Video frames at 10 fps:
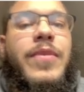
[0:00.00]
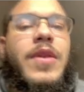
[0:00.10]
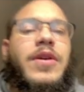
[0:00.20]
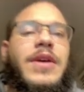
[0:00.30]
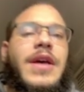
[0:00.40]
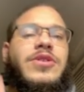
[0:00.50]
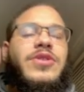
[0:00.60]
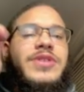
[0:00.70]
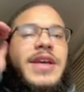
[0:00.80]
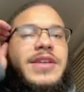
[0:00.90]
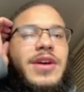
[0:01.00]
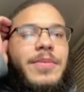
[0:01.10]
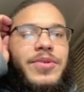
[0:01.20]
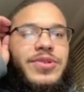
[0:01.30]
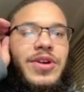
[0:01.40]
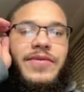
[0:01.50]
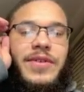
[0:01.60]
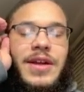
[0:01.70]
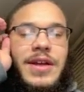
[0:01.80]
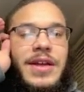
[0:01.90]
Okay, so those are examples of
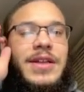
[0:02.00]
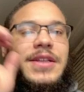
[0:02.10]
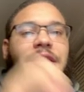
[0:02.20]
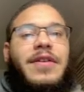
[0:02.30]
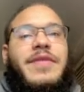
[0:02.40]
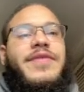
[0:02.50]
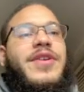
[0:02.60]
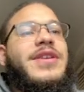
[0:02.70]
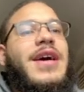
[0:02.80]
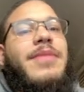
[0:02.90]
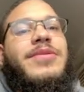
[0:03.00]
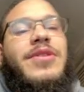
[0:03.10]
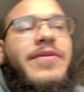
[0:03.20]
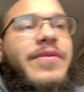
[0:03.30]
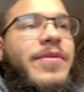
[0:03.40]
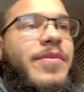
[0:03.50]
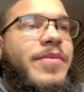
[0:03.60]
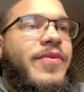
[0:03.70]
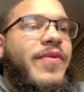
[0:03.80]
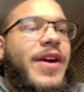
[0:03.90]
the three types of
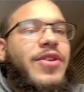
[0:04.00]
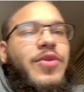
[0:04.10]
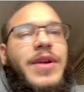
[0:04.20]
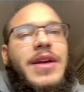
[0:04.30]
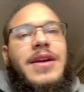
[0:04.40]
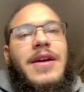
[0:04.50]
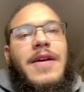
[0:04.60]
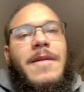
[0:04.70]
final week.